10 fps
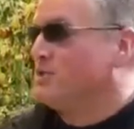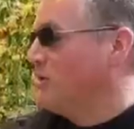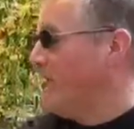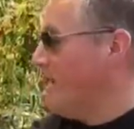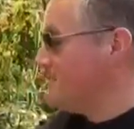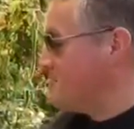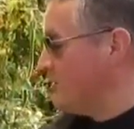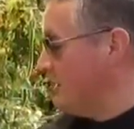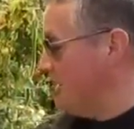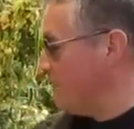So what happens is
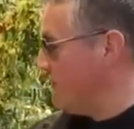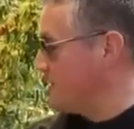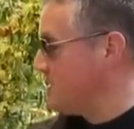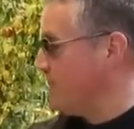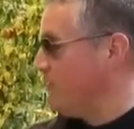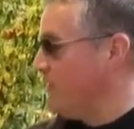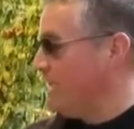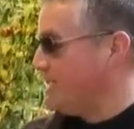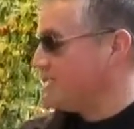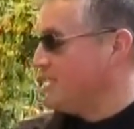they're in here for about 7
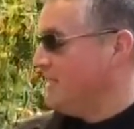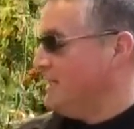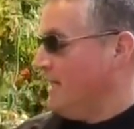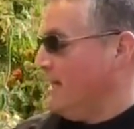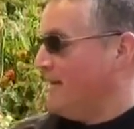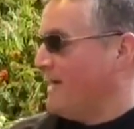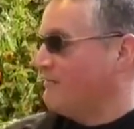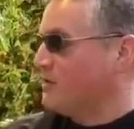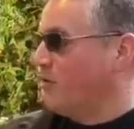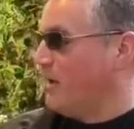weeks, and then
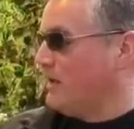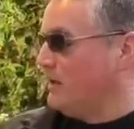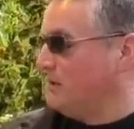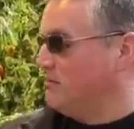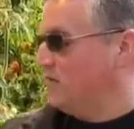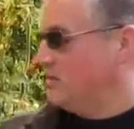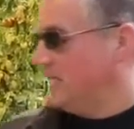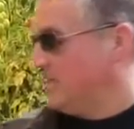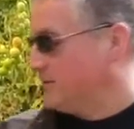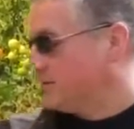after a while
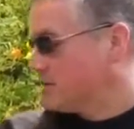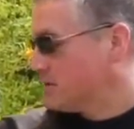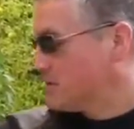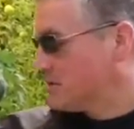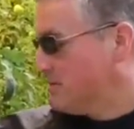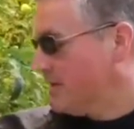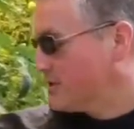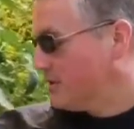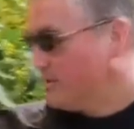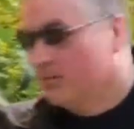
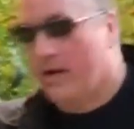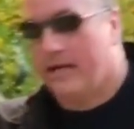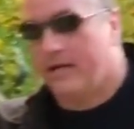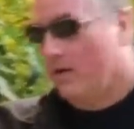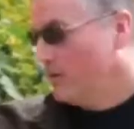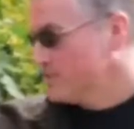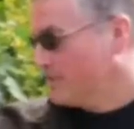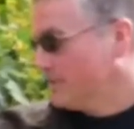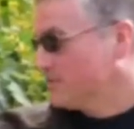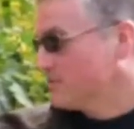tomatoes start to be red and orange,
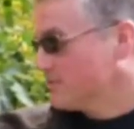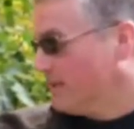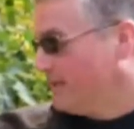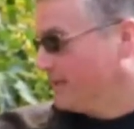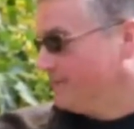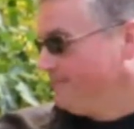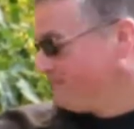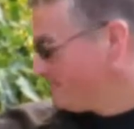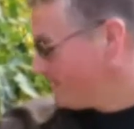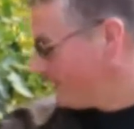like these ones right here.
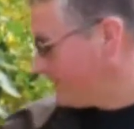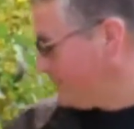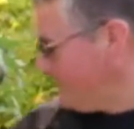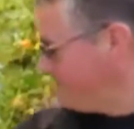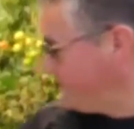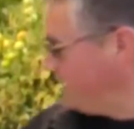Okay?